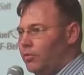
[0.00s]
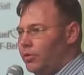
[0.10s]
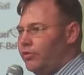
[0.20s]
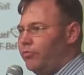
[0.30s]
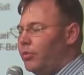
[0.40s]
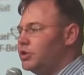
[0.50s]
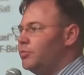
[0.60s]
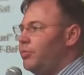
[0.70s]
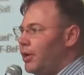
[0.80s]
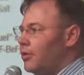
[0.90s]
We live
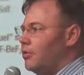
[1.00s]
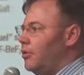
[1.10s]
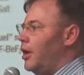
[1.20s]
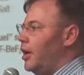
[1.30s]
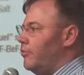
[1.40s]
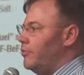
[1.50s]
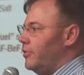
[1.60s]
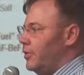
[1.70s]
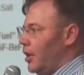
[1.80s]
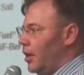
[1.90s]
much better lives
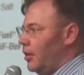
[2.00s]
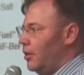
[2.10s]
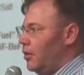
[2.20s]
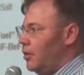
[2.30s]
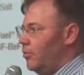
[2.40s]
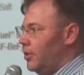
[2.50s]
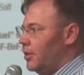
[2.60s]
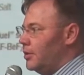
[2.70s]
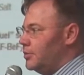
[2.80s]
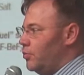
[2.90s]
today
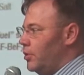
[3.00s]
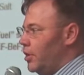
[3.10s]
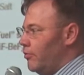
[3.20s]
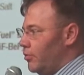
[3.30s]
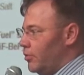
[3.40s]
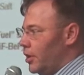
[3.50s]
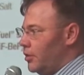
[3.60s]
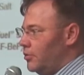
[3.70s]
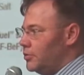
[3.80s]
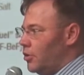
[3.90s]
because we have learned how
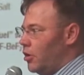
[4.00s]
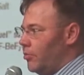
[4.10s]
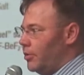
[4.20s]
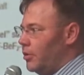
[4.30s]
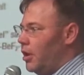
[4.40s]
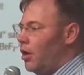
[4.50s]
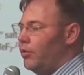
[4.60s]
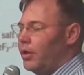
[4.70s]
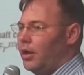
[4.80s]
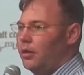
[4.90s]
to use carbon.
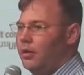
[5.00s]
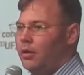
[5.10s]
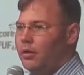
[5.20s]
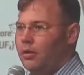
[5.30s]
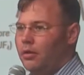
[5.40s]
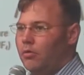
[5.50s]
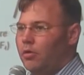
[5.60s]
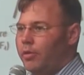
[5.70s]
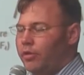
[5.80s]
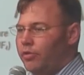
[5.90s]
Okay.
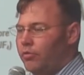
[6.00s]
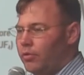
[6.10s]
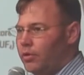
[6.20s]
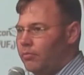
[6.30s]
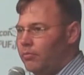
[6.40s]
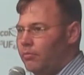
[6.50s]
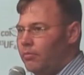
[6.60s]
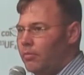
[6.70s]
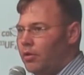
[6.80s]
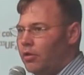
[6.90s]
What about thorium?
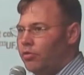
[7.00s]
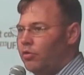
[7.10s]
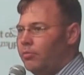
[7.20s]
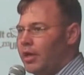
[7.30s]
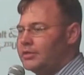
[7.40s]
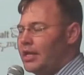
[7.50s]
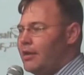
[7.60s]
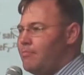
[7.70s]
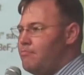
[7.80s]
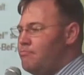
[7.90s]
Thorium has a
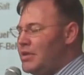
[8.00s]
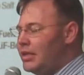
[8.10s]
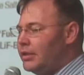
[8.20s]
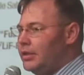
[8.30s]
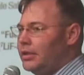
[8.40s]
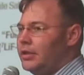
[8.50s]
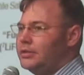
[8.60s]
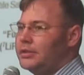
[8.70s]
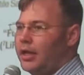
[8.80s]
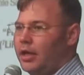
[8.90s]

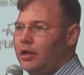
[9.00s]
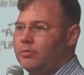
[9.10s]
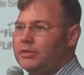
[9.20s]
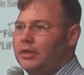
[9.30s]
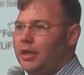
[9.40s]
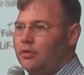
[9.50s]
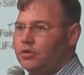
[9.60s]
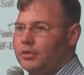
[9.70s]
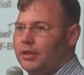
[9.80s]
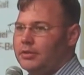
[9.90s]
million times the
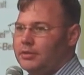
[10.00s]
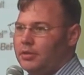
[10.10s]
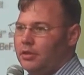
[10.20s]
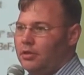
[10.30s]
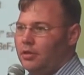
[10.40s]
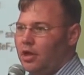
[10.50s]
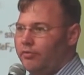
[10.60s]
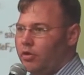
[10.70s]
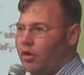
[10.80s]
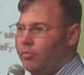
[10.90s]
energy density
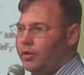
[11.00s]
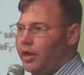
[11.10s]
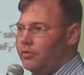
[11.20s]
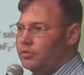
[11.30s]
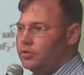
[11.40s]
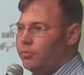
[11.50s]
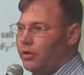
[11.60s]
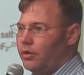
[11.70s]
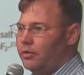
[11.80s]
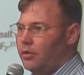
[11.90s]
of a carbon-hydrogen
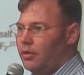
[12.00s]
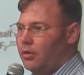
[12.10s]
bond.